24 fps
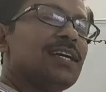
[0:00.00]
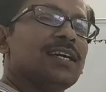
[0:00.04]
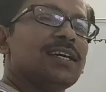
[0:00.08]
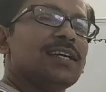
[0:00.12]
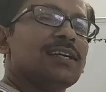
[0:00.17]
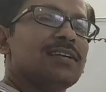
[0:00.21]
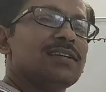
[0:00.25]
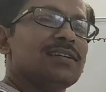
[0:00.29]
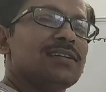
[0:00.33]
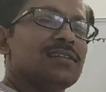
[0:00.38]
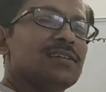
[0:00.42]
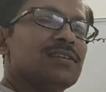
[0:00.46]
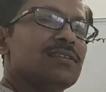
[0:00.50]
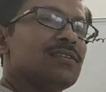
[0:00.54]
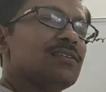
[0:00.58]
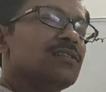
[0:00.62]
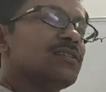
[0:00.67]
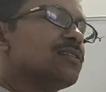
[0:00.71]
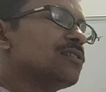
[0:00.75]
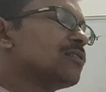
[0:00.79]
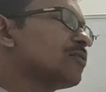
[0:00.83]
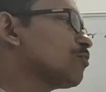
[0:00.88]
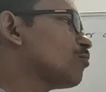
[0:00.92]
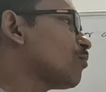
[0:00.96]
you will take
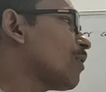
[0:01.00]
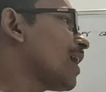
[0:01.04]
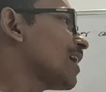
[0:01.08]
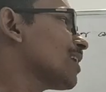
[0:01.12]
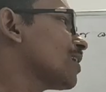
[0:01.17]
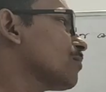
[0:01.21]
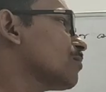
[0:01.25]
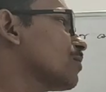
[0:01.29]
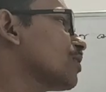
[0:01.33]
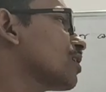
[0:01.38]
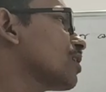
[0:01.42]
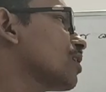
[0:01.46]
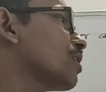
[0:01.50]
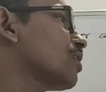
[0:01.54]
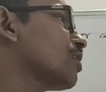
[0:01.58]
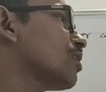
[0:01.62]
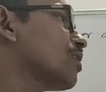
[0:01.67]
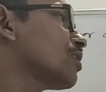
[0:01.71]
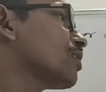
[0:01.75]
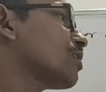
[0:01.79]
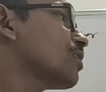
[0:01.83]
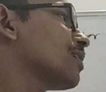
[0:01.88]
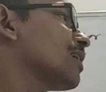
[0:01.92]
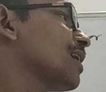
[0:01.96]
one of the
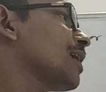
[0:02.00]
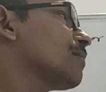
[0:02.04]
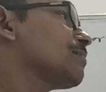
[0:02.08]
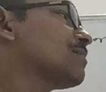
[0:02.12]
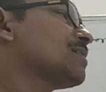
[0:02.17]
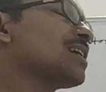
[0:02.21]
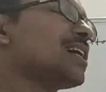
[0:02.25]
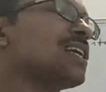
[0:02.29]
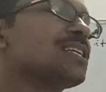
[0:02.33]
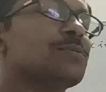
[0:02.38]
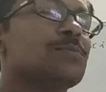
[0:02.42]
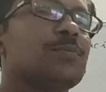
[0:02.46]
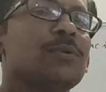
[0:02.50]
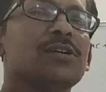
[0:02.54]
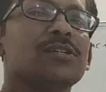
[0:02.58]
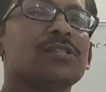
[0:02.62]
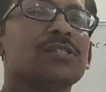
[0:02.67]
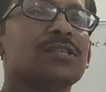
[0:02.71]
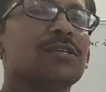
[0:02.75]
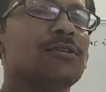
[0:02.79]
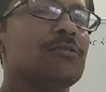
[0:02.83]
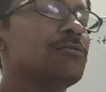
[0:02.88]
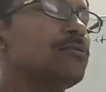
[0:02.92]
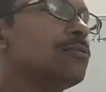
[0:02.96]
conductor have charge
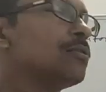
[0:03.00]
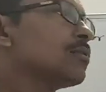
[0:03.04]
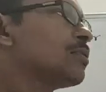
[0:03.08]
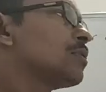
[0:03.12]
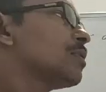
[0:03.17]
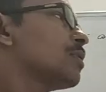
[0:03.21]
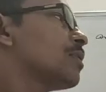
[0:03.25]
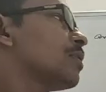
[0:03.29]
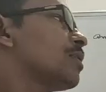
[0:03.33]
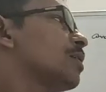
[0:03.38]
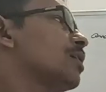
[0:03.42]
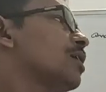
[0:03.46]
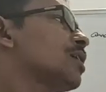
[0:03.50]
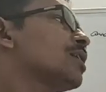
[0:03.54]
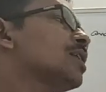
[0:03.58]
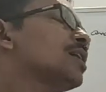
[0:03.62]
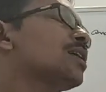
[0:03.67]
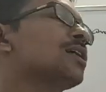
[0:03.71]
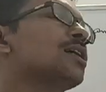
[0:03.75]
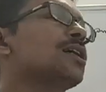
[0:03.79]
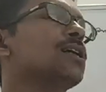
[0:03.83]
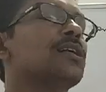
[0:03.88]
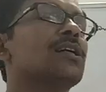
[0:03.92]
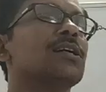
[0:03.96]
plus Q,
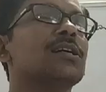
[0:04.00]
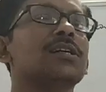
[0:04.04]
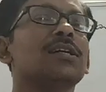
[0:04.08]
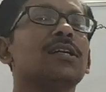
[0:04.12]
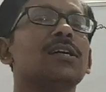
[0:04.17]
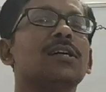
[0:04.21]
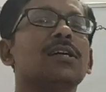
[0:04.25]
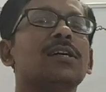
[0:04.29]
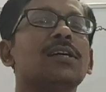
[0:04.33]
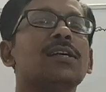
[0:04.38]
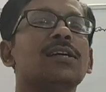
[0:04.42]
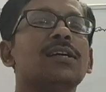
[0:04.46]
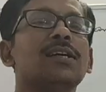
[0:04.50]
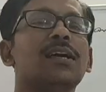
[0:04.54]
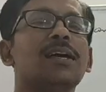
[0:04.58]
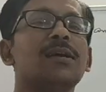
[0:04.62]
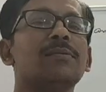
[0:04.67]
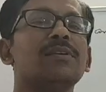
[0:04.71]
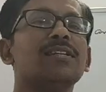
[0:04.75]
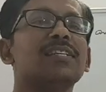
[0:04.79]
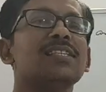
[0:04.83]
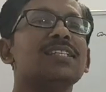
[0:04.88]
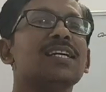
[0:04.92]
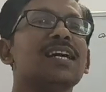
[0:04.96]
other
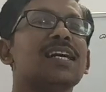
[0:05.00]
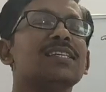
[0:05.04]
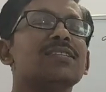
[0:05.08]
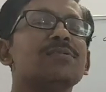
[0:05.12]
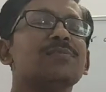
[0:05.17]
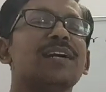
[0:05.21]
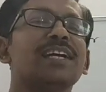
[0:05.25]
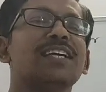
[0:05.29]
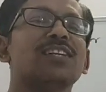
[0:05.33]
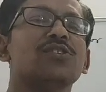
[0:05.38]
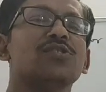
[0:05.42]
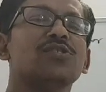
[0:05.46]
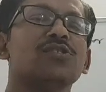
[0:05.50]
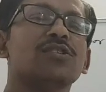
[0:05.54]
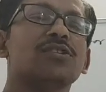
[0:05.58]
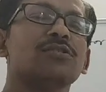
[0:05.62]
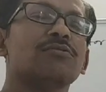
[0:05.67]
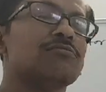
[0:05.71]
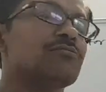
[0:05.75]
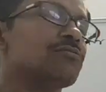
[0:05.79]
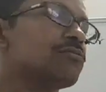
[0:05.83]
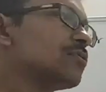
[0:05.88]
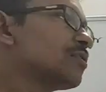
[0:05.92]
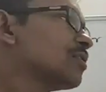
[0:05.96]
conductor having charge
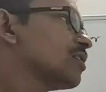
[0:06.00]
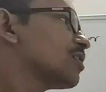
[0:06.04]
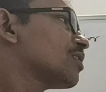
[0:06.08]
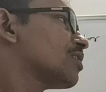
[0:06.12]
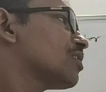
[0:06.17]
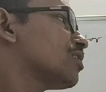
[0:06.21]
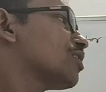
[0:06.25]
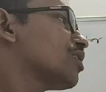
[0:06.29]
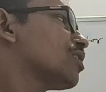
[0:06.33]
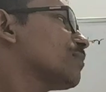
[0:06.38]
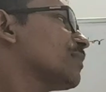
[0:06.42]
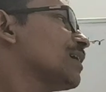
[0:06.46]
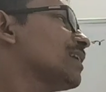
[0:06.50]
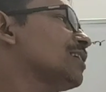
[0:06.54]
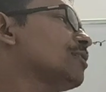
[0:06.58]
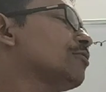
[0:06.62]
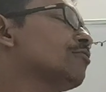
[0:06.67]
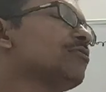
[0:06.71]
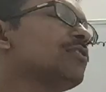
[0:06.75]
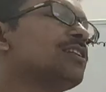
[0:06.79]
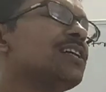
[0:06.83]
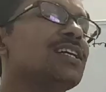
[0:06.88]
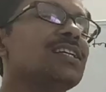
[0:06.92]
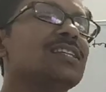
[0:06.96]
minus Q.
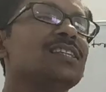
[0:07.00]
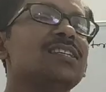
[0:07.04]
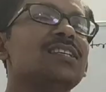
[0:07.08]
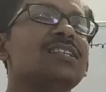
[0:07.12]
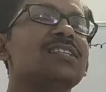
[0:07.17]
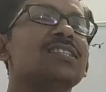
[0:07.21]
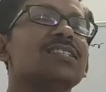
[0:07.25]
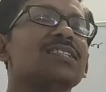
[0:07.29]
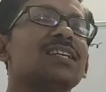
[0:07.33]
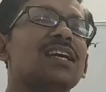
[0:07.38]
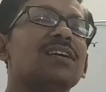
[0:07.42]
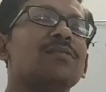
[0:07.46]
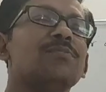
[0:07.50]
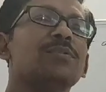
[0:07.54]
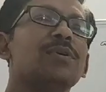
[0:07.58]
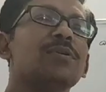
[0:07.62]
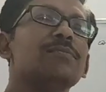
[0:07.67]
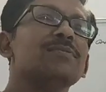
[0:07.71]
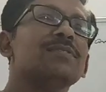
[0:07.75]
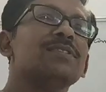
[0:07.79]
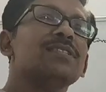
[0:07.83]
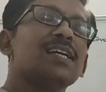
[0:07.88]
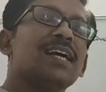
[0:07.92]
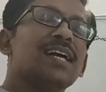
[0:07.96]
Normally, you will take this
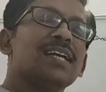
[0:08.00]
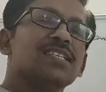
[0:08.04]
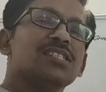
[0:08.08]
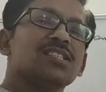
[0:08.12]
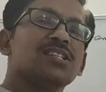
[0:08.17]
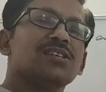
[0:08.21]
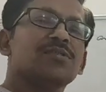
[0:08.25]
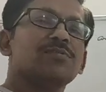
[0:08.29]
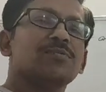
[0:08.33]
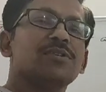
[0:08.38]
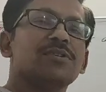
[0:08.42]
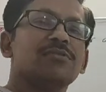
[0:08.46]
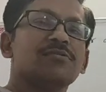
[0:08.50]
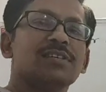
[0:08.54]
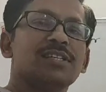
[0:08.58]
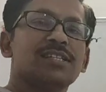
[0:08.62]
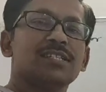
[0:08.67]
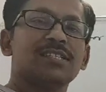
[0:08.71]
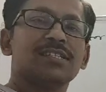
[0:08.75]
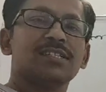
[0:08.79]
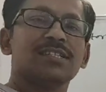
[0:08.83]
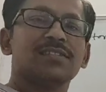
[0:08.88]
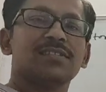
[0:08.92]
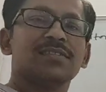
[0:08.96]
type of charge
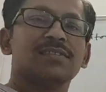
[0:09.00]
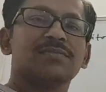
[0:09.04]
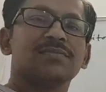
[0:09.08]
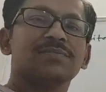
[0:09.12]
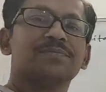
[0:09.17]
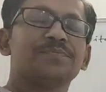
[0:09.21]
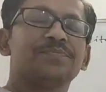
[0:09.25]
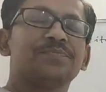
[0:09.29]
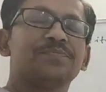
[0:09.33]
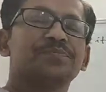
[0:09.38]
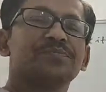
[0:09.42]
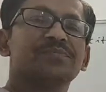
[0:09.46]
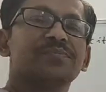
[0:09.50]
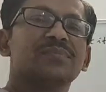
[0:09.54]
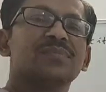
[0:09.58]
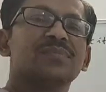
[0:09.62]
configuration.